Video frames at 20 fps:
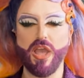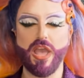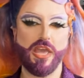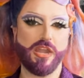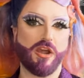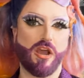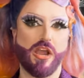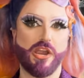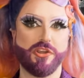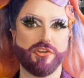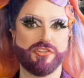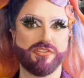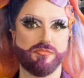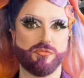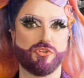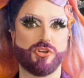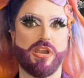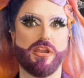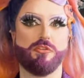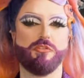and hired some
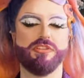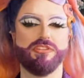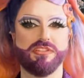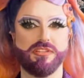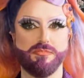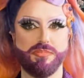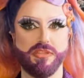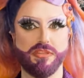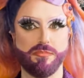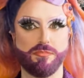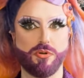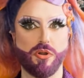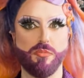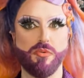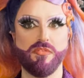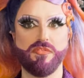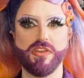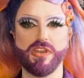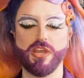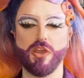drag queens to be in the
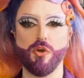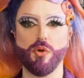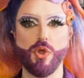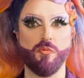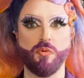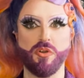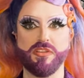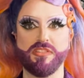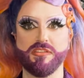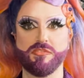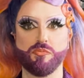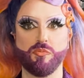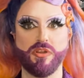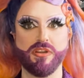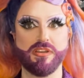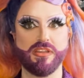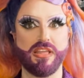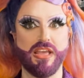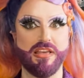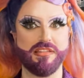promo video where this
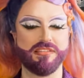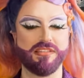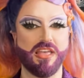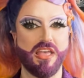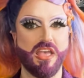one guest